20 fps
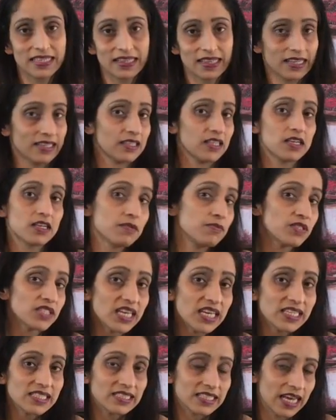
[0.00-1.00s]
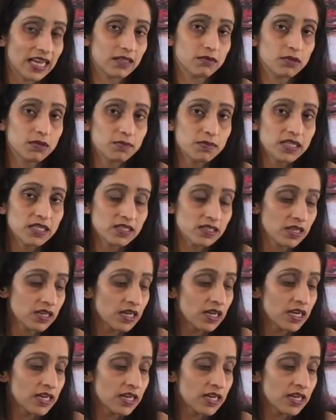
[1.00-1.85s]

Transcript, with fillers: Like the name says, almond milk.